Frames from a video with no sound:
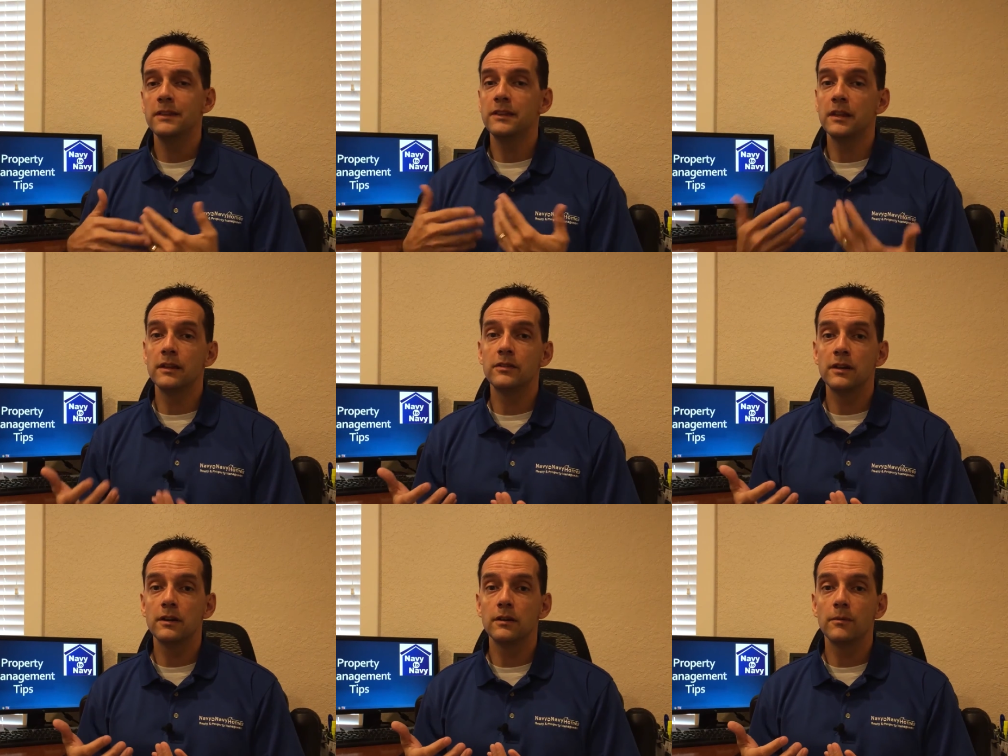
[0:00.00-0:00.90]
then
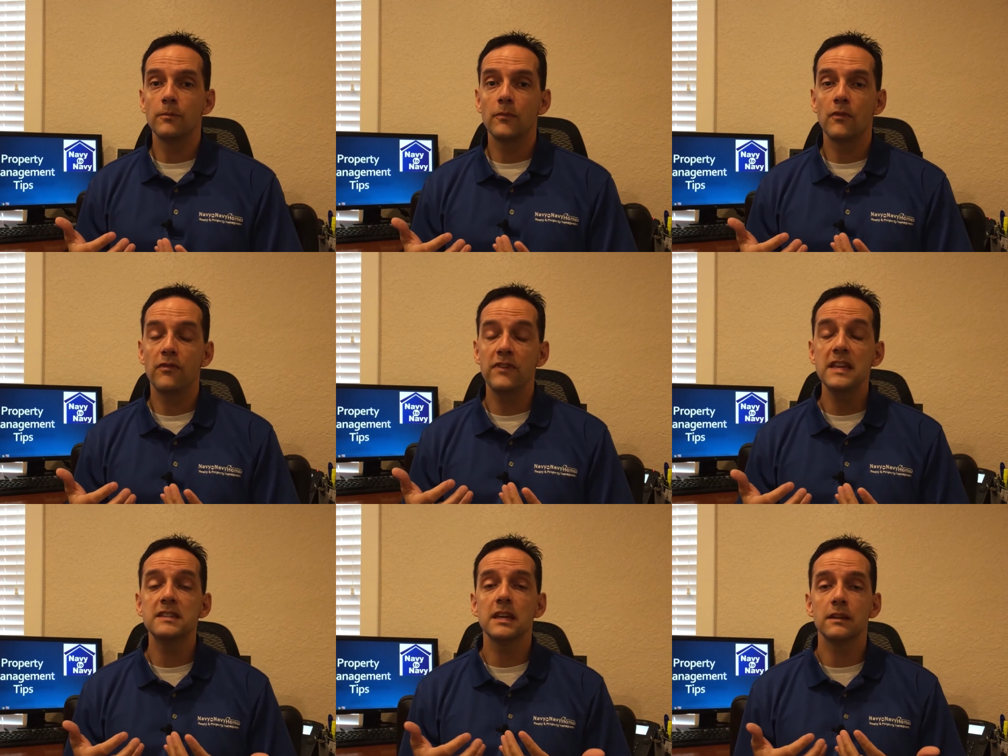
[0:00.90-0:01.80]
the
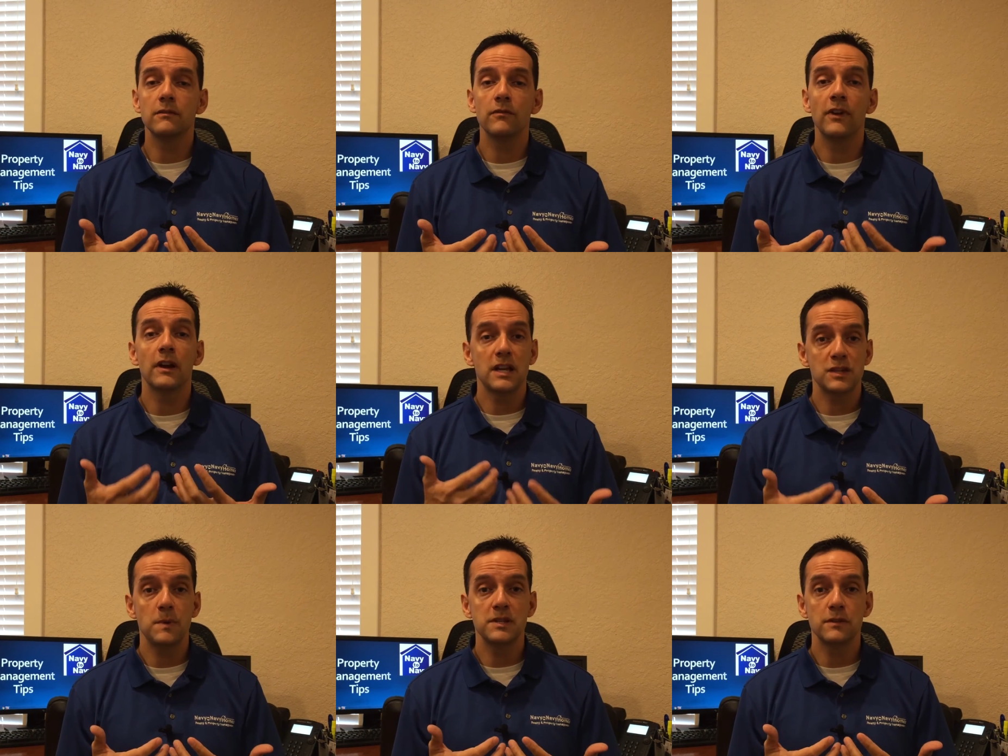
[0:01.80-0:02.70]
fees get very
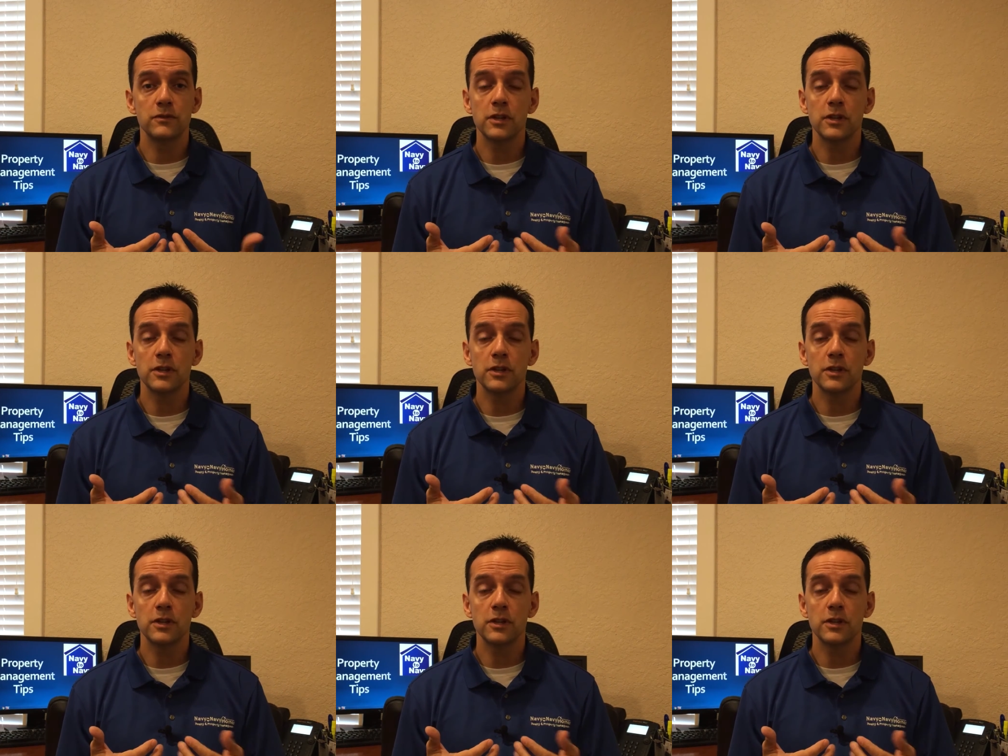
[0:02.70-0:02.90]
expensive.